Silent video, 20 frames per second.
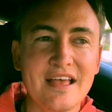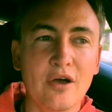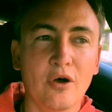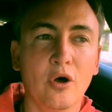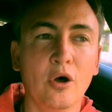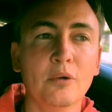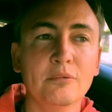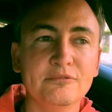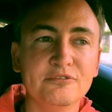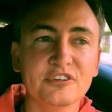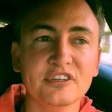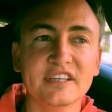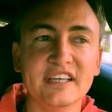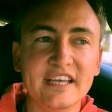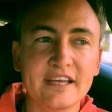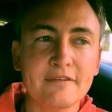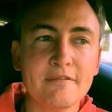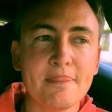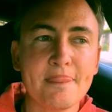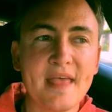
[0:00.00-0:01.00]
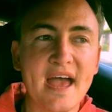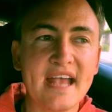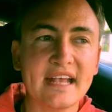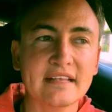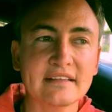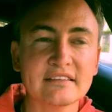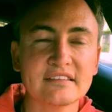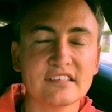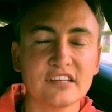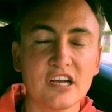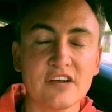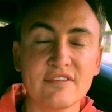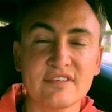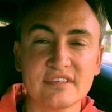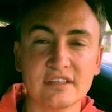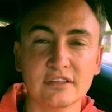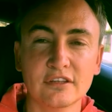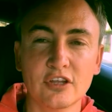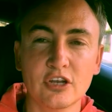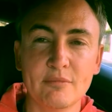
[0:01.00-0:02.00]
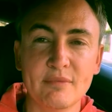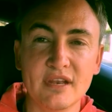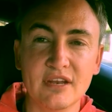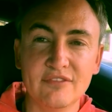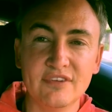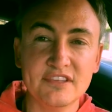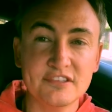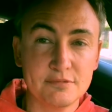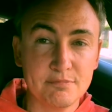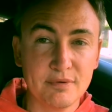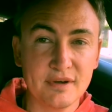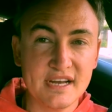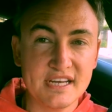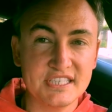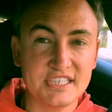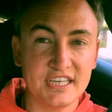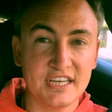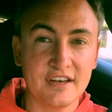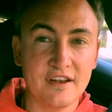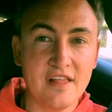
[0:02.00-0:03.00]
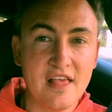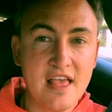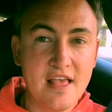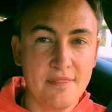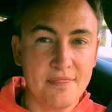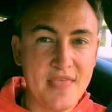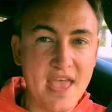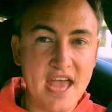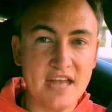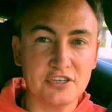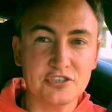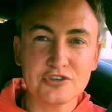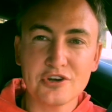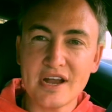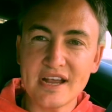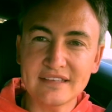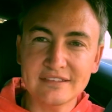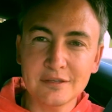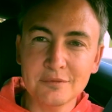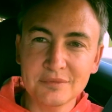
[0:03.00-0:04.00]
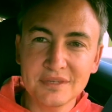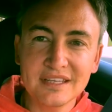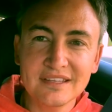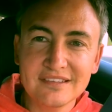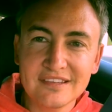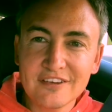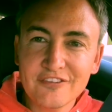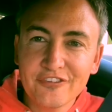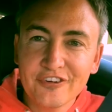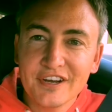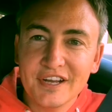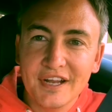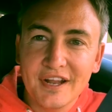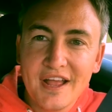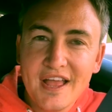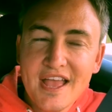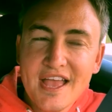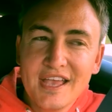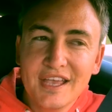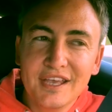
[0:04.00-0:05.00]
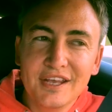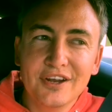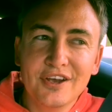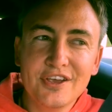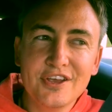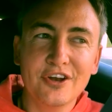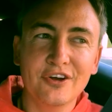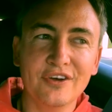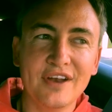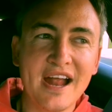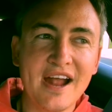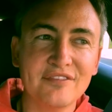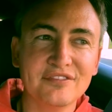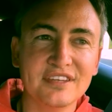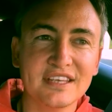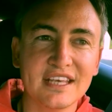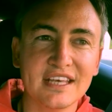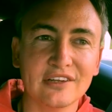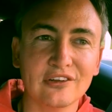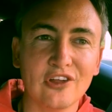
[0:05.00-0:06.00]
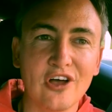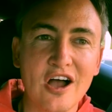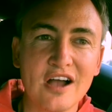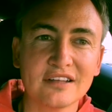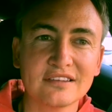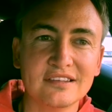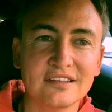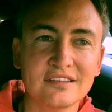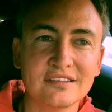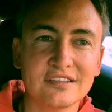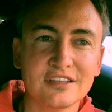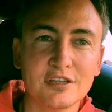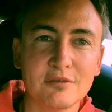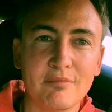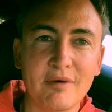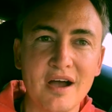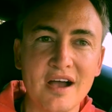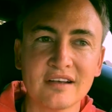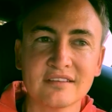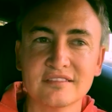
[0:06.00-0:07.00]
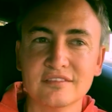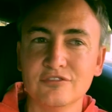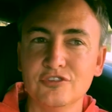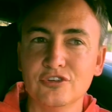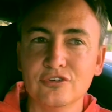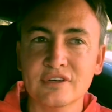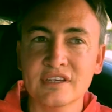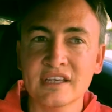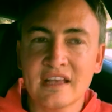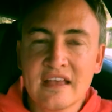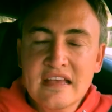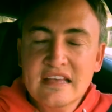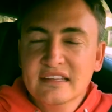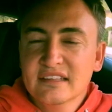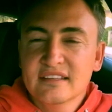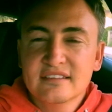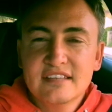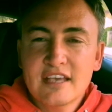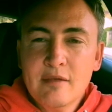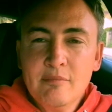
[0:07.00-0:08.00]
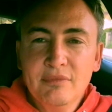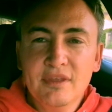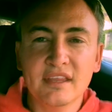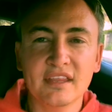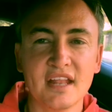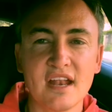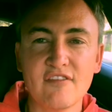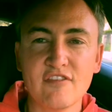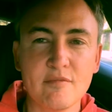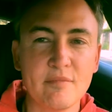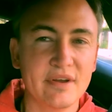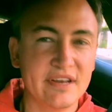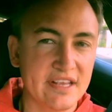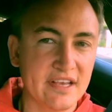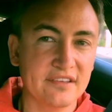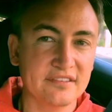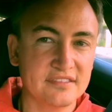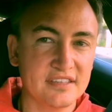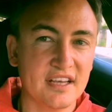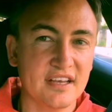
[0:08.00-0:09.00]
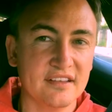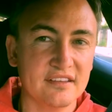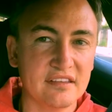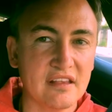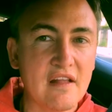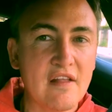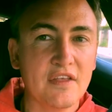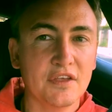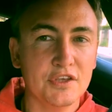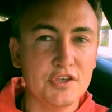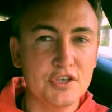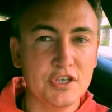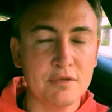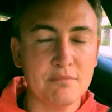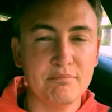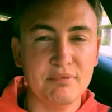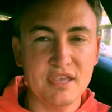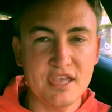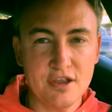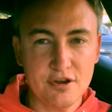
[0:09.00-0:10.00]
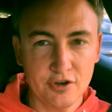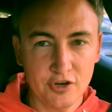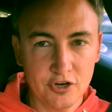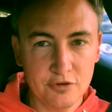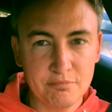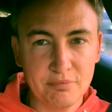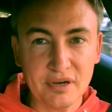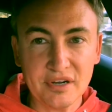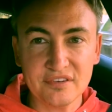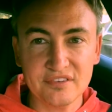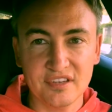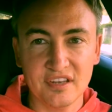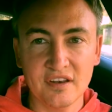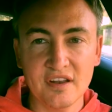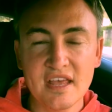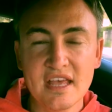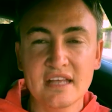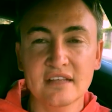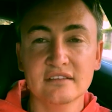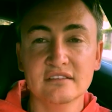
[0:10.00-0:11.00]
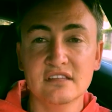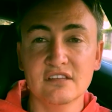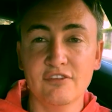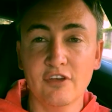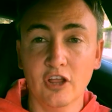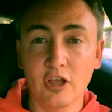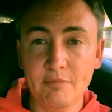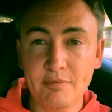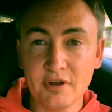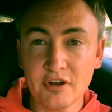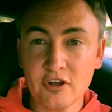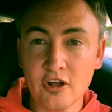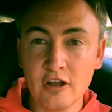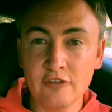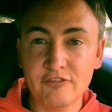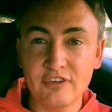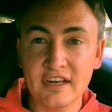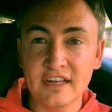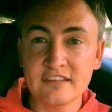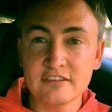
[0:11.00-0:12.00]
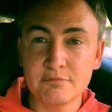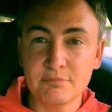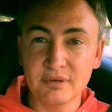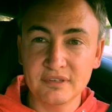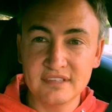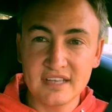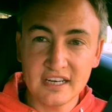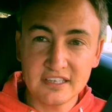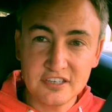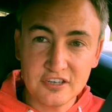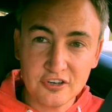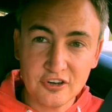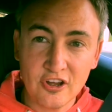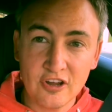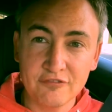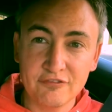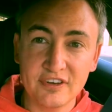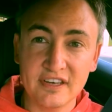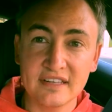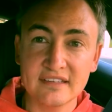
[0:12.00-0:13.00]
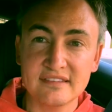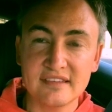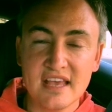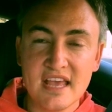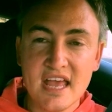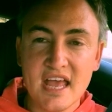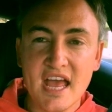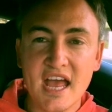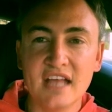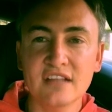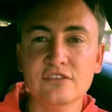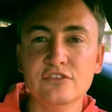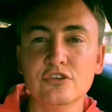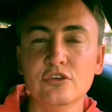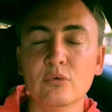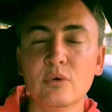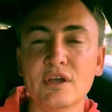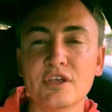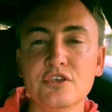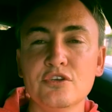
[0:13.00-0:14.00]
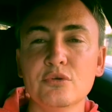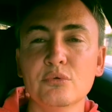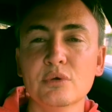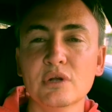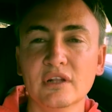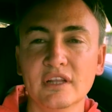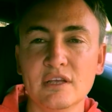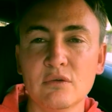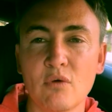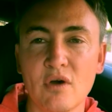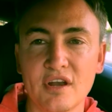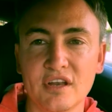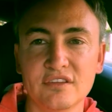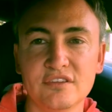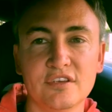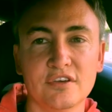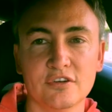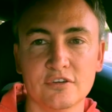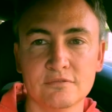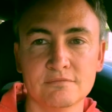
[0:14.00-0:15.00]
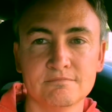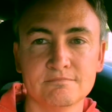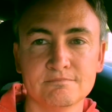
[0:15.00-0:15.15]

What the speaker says: hopefully I can serve as a little bit of inspiration that try something different. You know, you don't have to get locked into the box of doing the same thing that everybody else does. You can be your own person, develop your confidence, protect your confidence, and do what you really want to do.